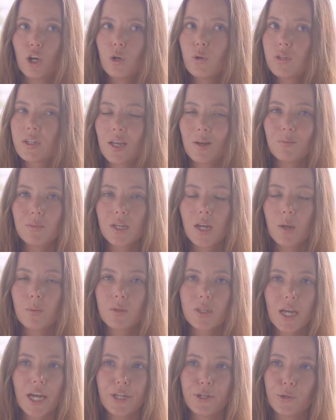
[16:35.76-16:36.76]

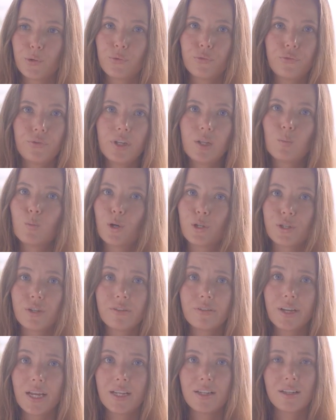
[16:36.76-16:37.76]
sometimes I don't feel
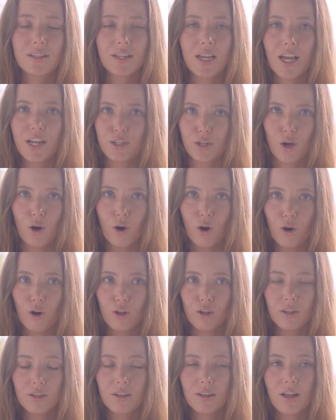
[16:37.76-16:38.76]
motivated at
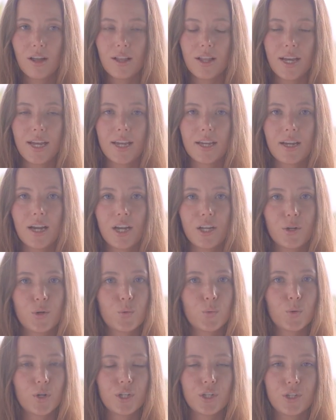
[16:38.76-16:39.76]
all. Like, I
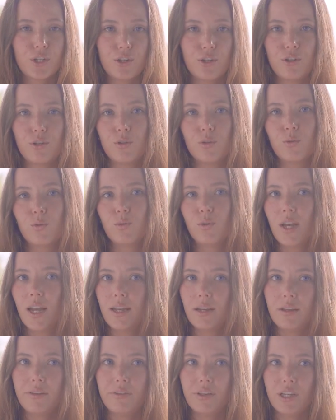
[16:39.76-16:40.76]
don't want to do
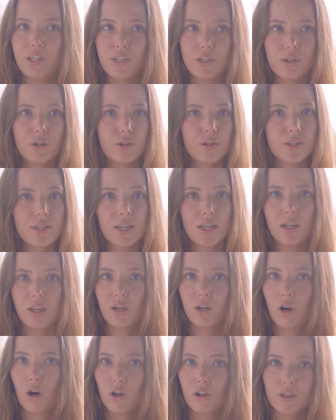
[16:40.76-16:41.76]
any videos, any
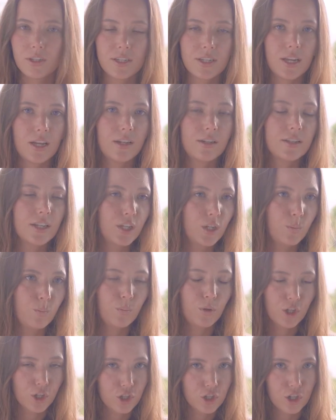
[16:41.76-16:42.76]
content, any
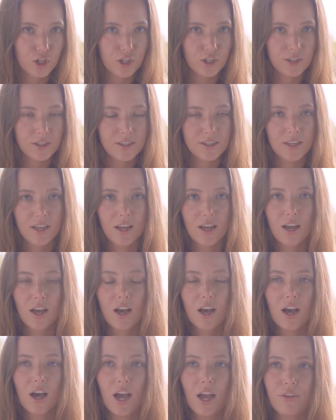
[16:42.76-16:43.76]
pictures.
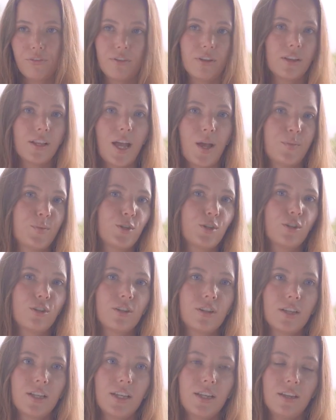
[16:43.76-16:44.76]
I feel
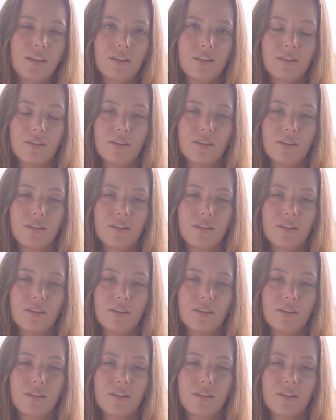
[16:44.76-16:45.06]
absolutely